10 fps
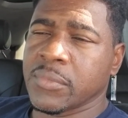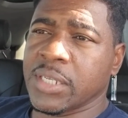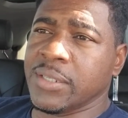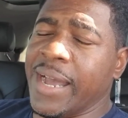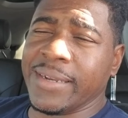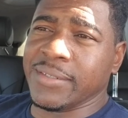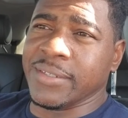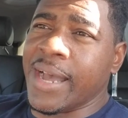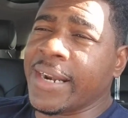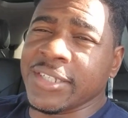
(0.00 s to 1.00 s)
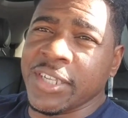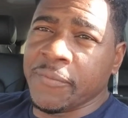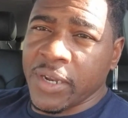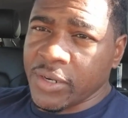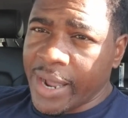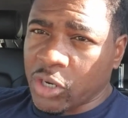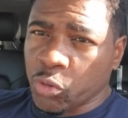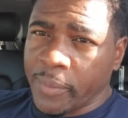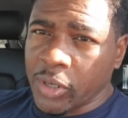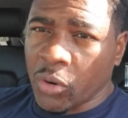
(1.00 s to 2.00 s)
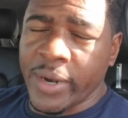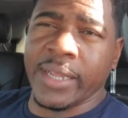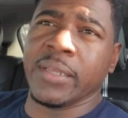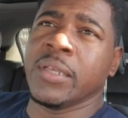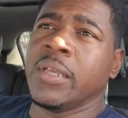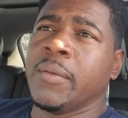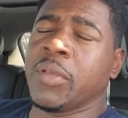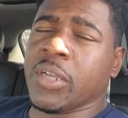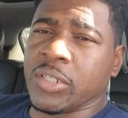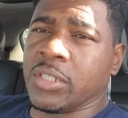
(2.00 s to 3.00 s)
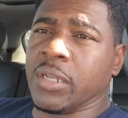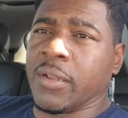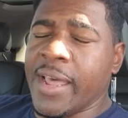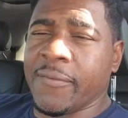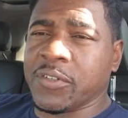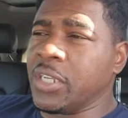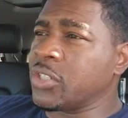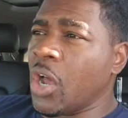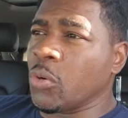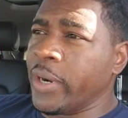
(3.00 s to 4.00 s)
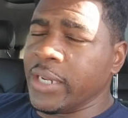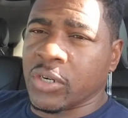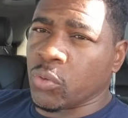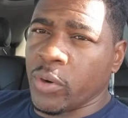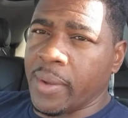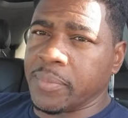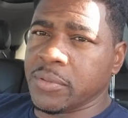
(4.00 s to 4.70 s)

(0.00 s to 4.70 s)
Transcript: Not not as if they're not corrupt already, because the left is already corrupt.